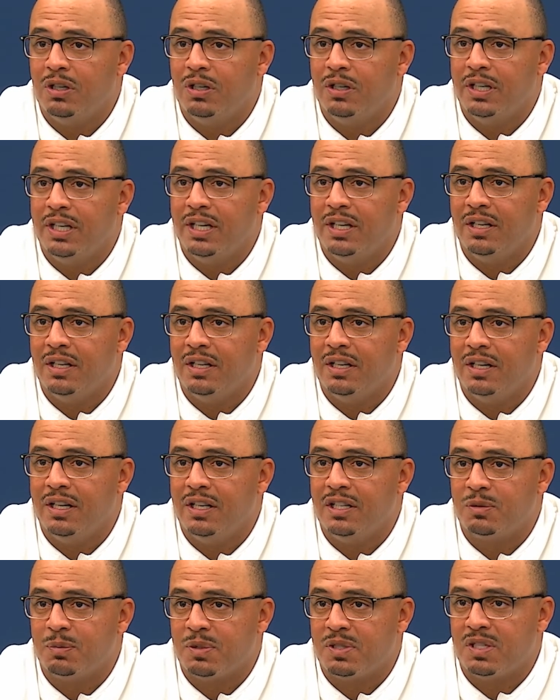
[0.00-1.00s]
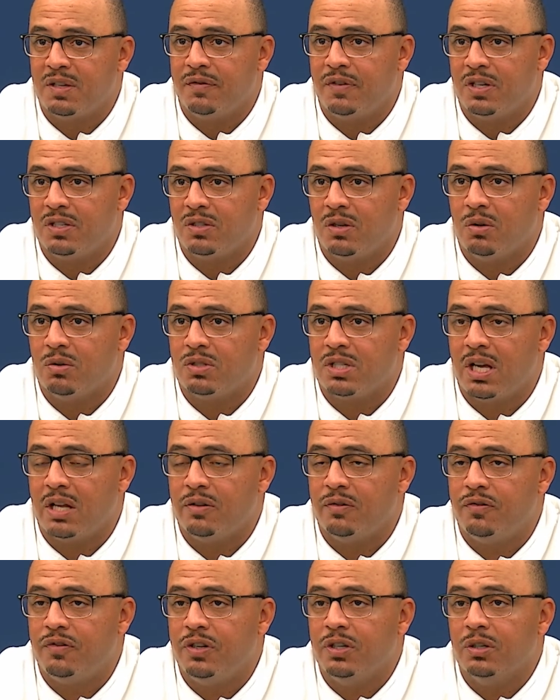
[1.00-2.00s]
in specific zones down
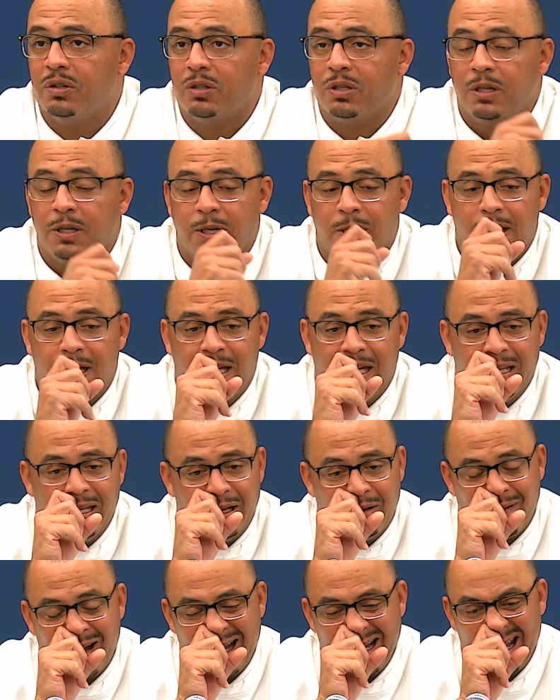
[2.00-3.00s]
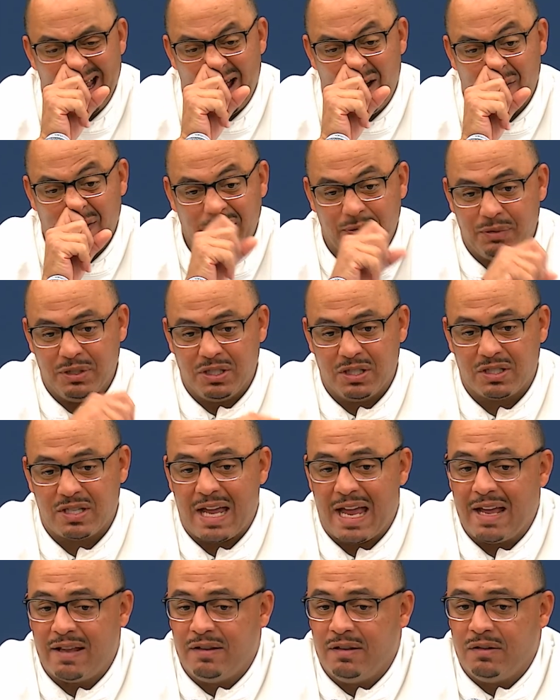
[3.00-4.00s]
the field. And then right now we
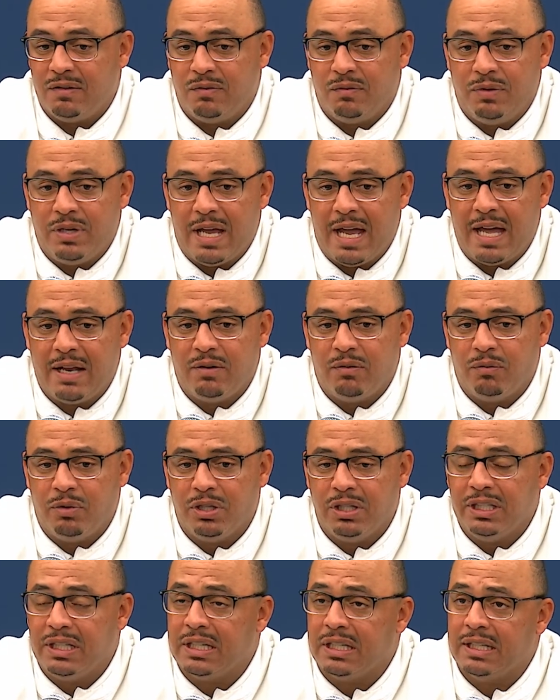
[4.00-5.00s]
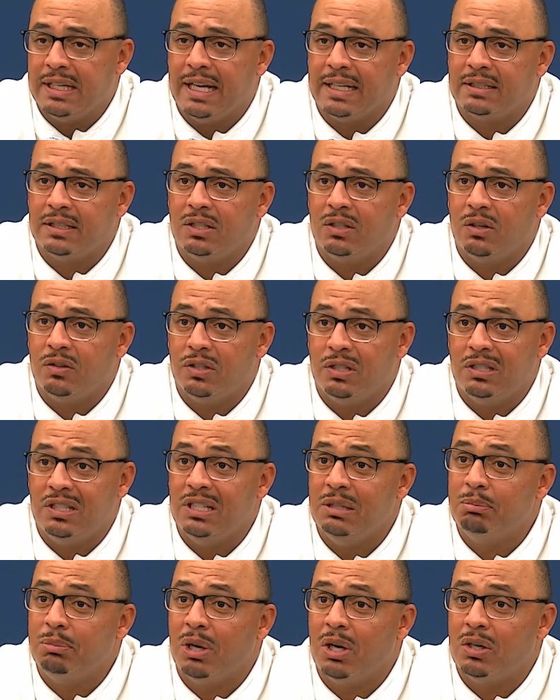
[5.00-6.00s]
hadn't really connected on the
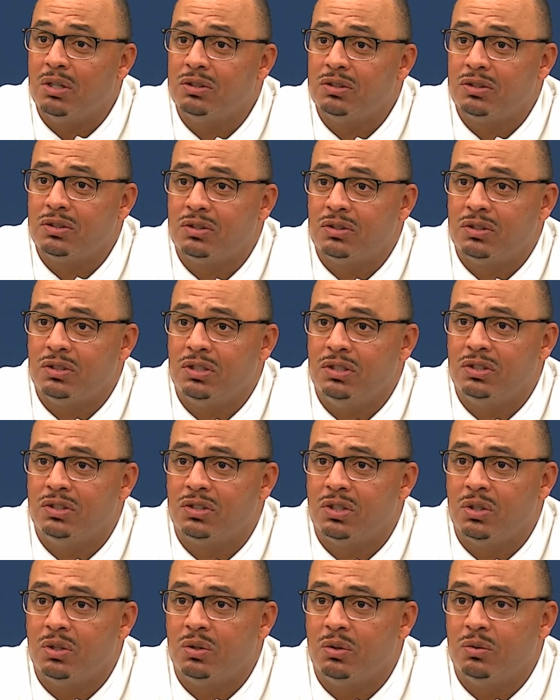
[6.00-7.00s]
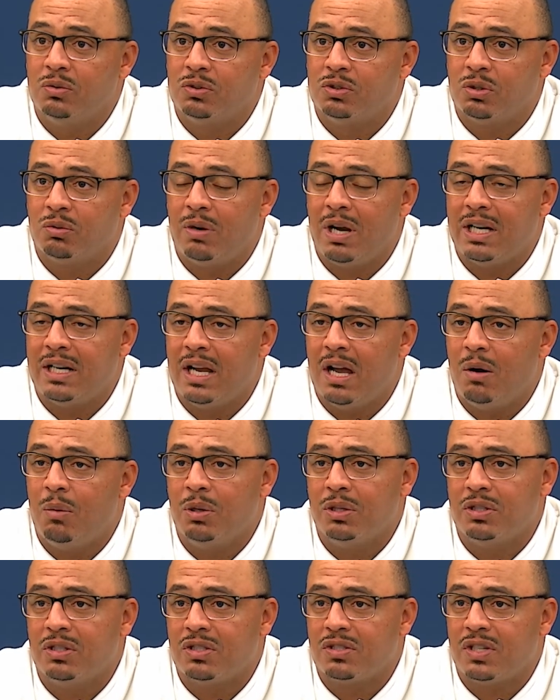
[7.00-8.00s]
deep balls. And so right now
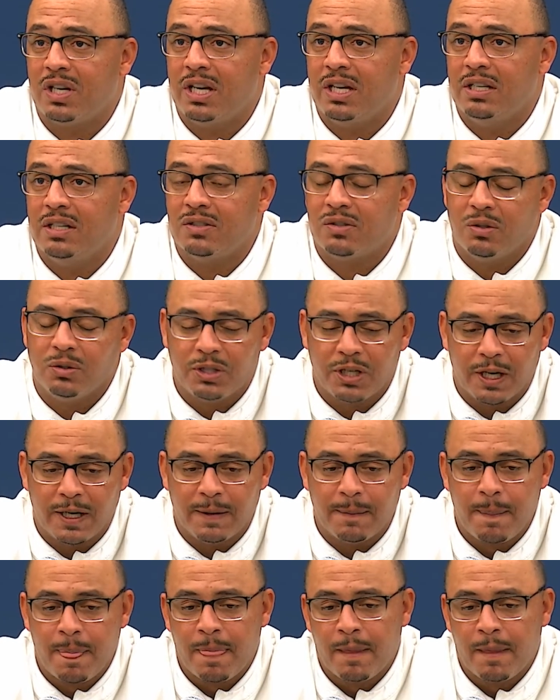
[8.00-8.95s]
what they're saying is, okay,